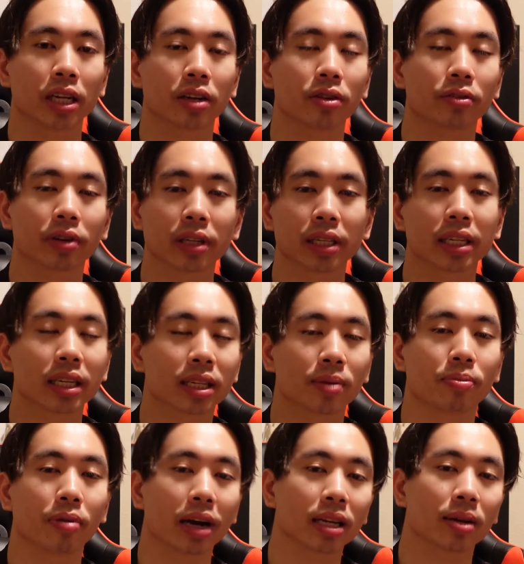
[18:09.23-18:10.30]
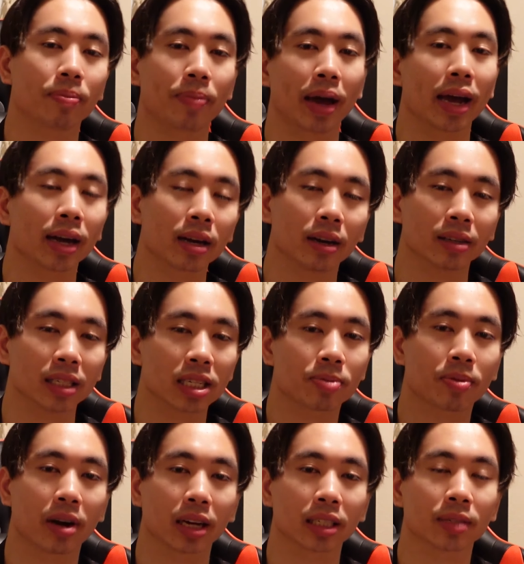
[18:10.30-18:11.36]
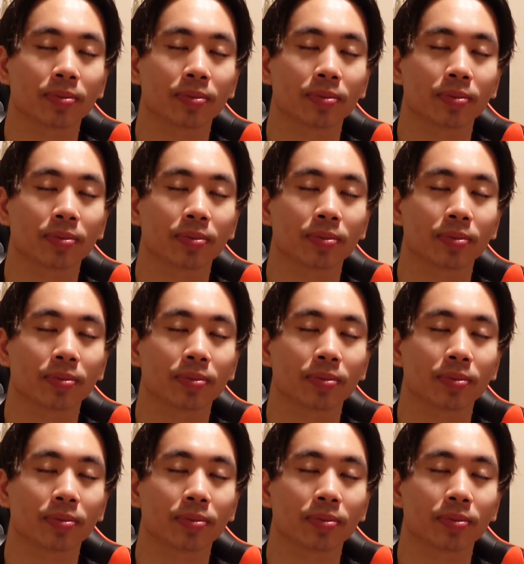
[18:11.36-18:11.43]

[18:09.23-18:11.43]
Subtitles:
You don't really need to break the bank on these products,